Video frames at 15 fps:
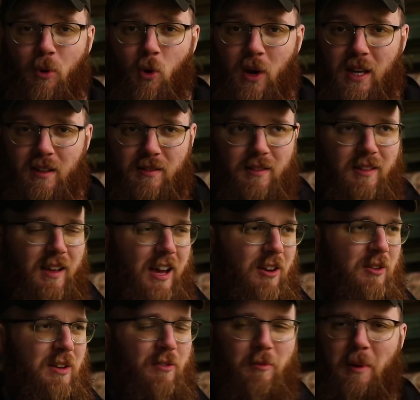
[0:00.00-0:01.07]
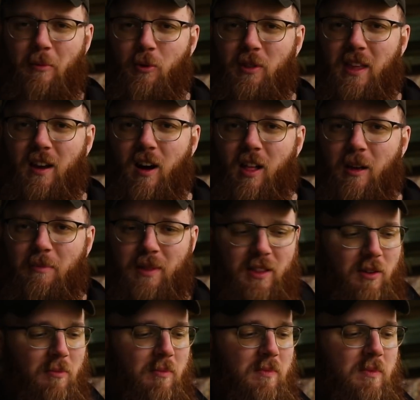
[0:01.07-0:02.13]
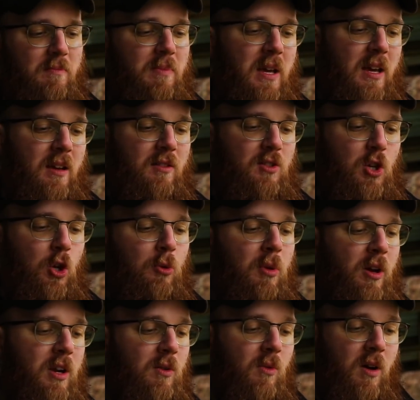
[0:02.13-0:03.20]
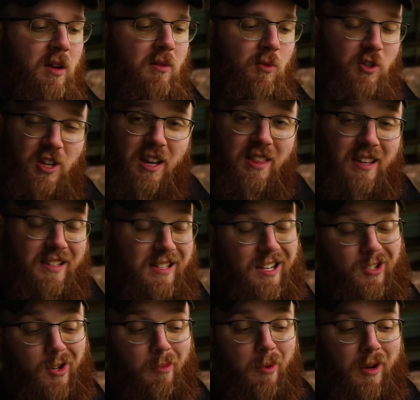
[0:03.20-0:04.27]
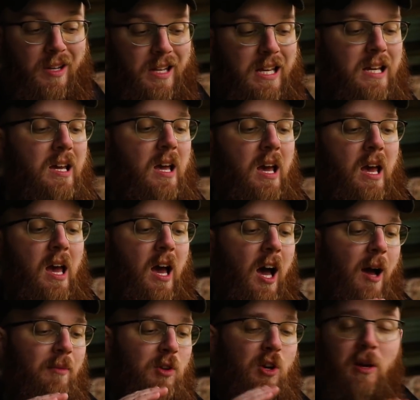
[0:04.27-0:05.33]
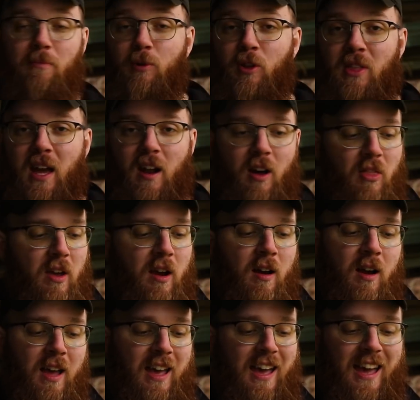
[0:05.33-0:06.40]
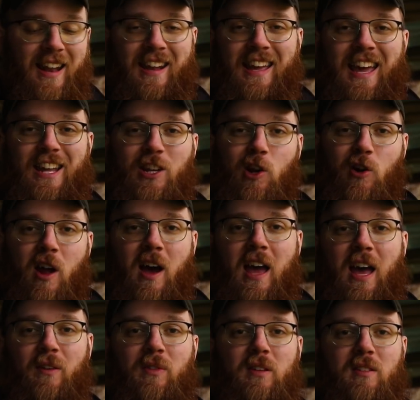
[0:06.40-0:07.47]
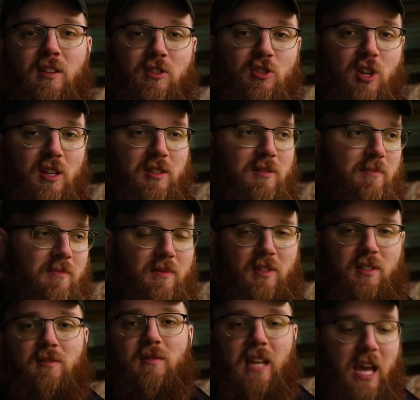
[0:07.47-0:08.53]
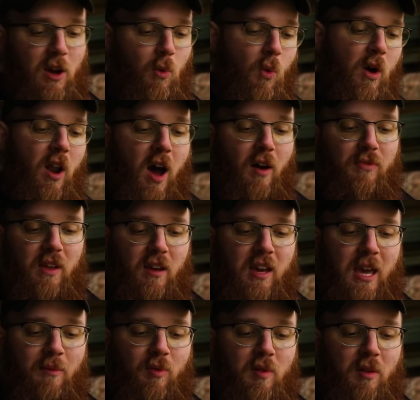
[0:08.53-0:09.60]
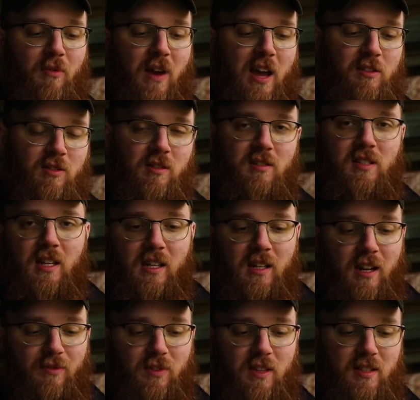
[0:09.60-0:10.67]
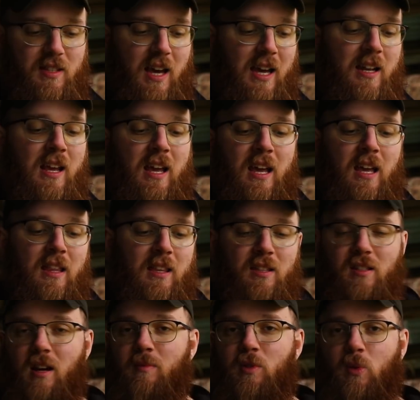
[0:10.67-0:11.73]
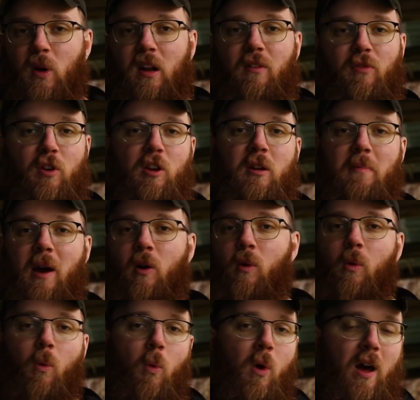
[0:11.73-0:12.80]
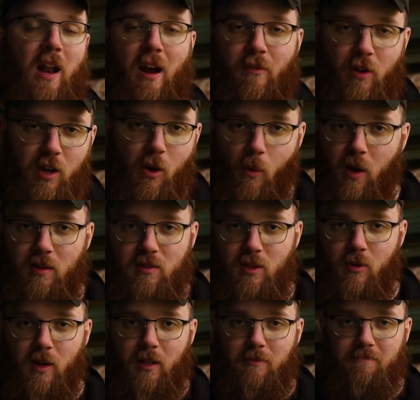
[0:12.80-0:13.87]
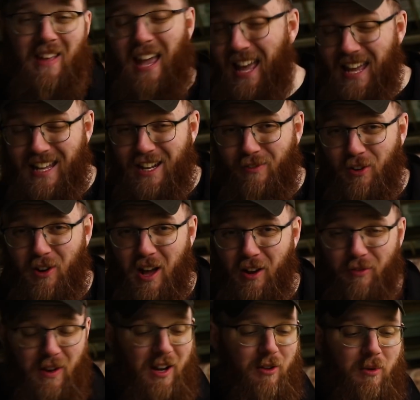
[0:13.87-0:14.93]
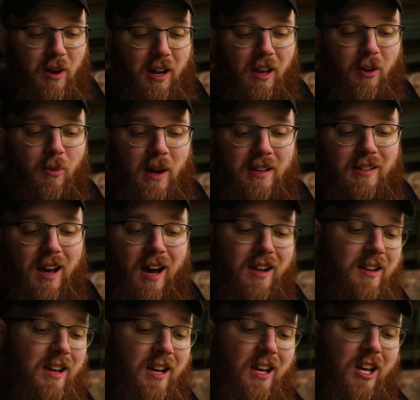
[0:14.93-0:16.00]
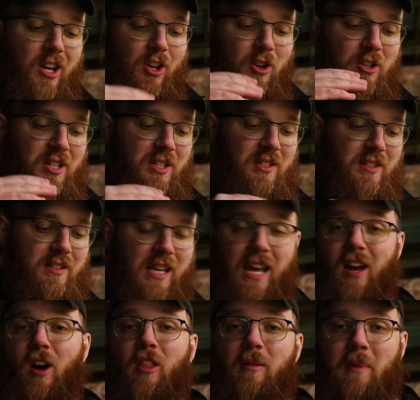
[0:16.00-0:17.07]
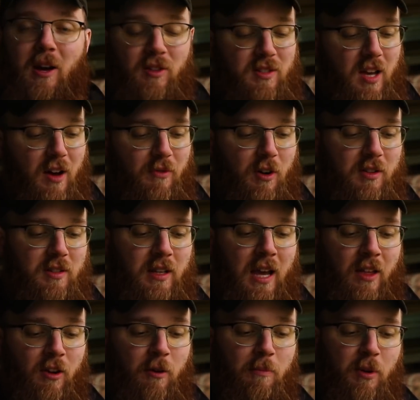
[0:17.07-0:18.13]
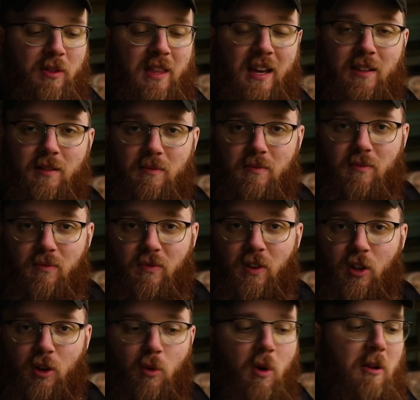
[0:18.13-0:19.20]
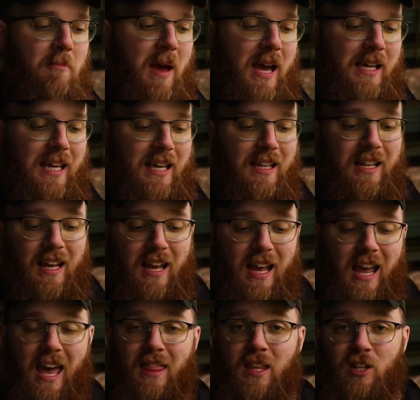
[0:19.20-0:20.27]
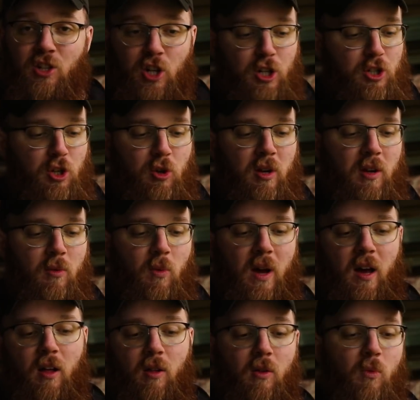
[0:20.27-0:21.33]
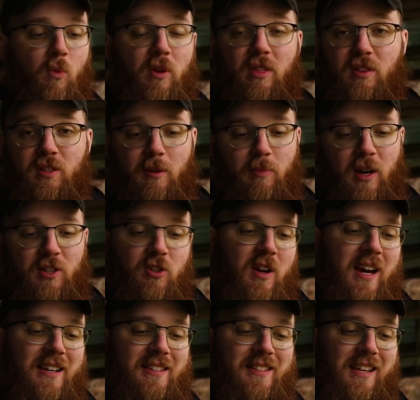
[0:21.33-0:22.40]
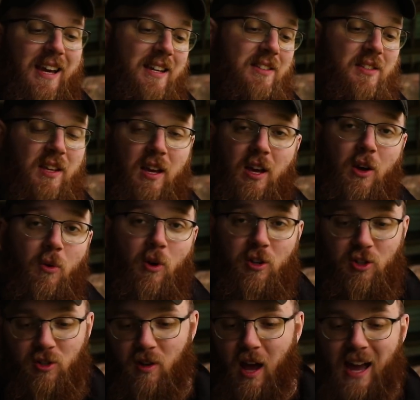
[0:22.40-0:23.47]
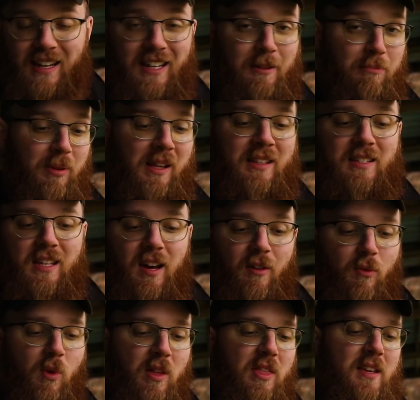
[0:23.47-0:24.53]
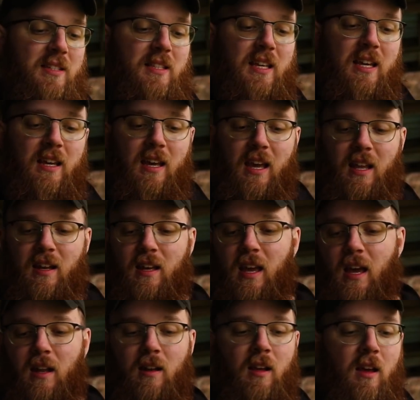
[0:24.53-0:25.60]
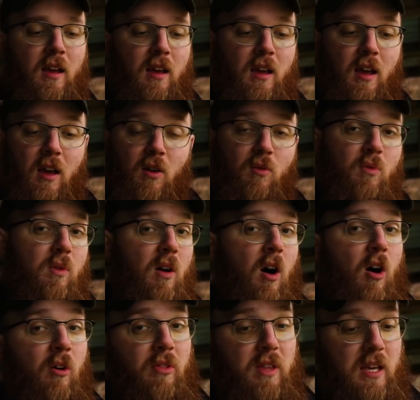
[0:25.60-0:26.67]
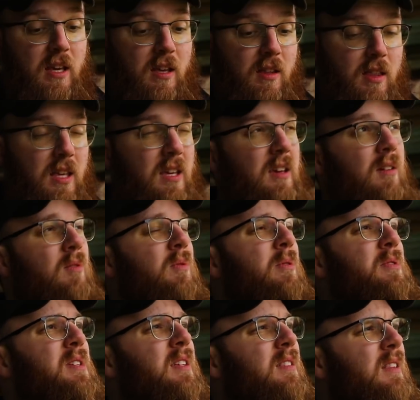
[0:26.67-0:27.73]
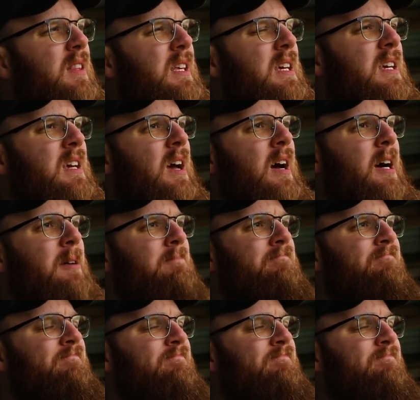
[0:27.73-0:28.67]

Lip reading: point? I don't even remember what they call it, but the big tube-looking one, which I think is actually pretty neat. You can put that on there, and again, you're not having to just take one off that came from the factory and set it off to the side. This comes ready for you to mount whatever you want to it. And if you're not a fan of running a red dot, you can just take all the mounts off altogether, put that filler one back in, and then just shoot it well with the suppressor height sights, which I did plenty of with this thing. And again, all the what was it? I